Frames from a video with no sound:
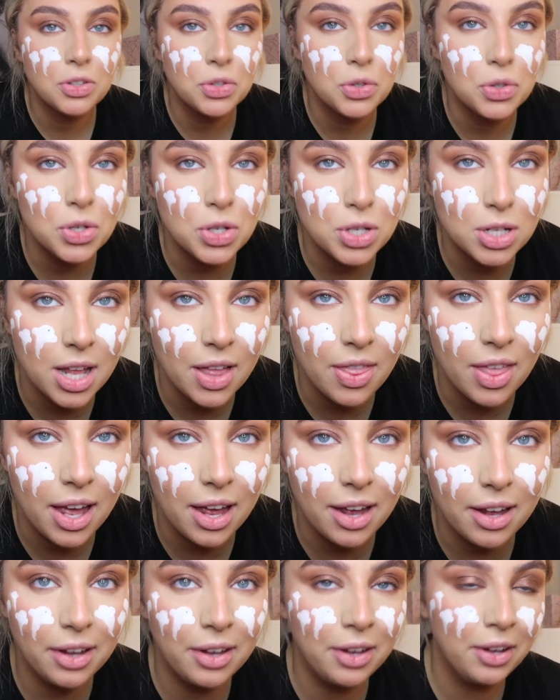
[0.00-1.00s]
just like
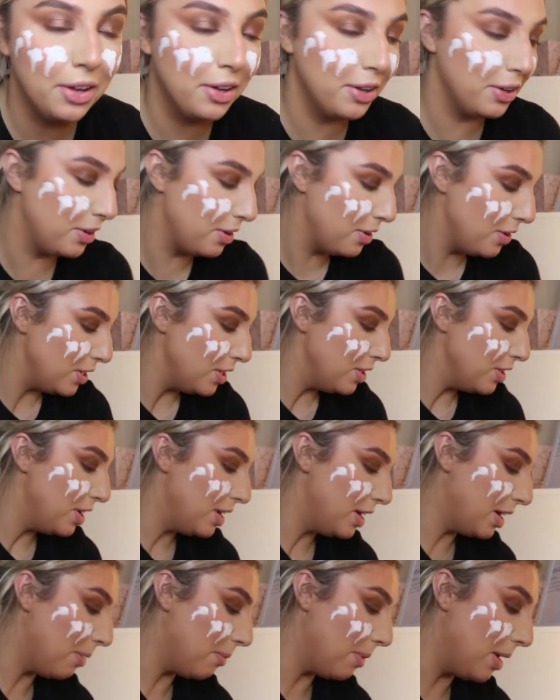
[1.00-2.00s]
that.
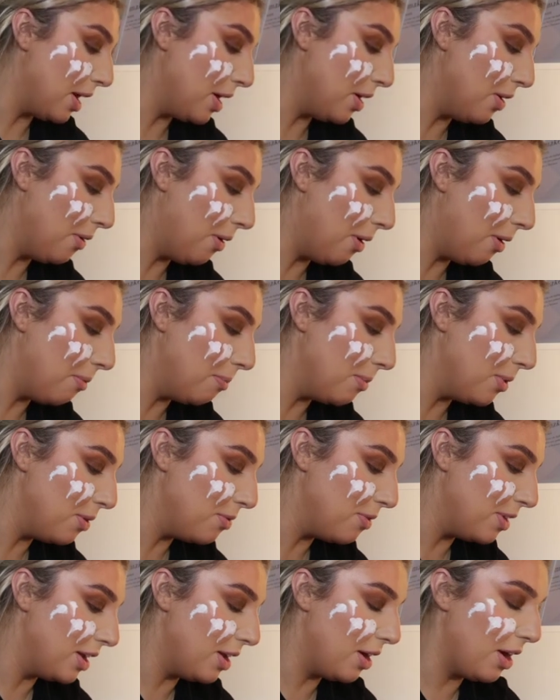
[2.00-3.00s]
Like we're not
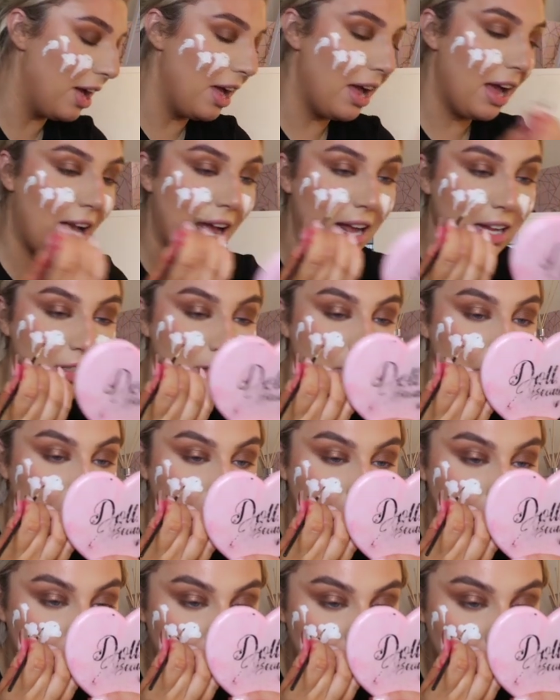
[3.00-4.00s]
moving at
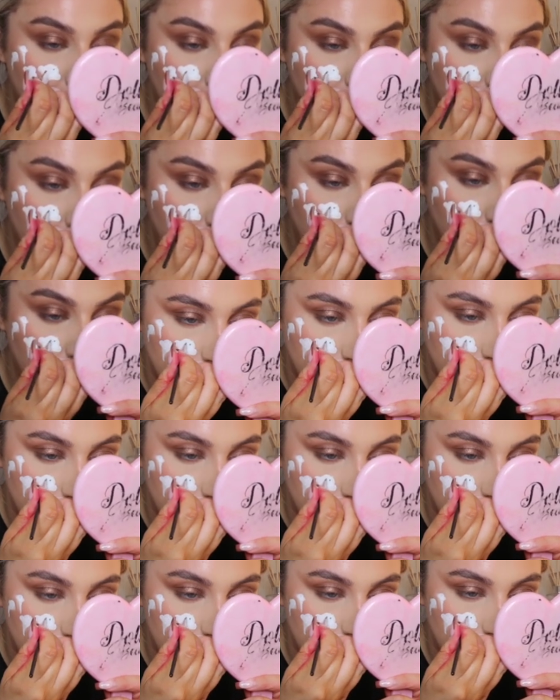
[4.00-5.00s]
all. So
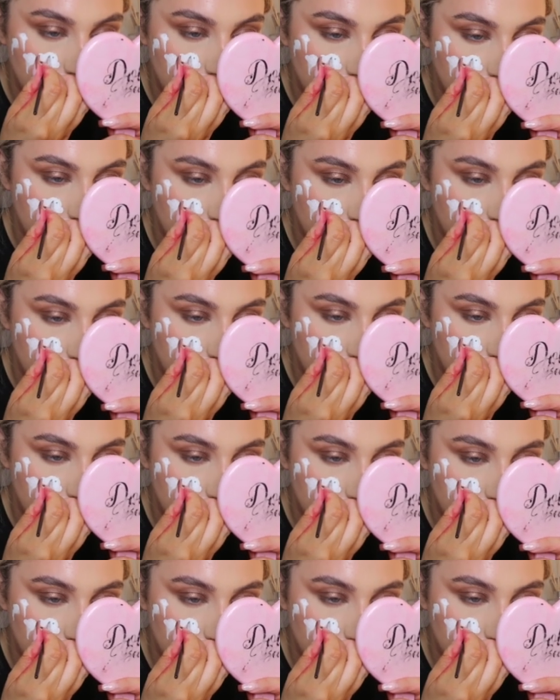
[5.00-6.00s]
you want to line them up
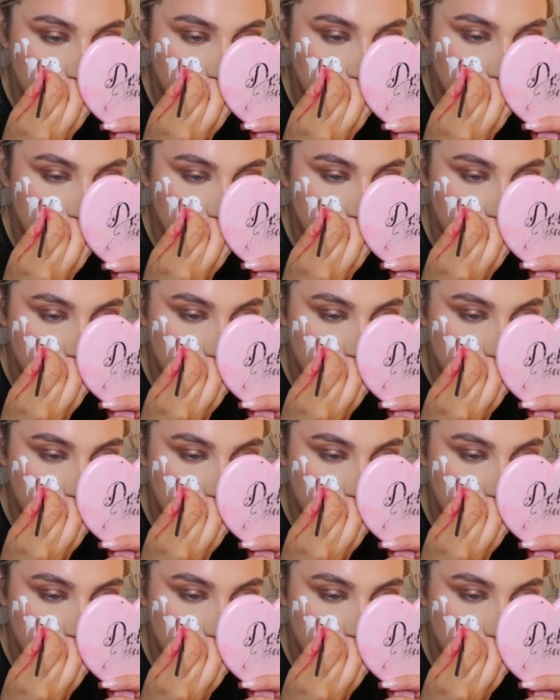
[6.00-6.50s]
so they're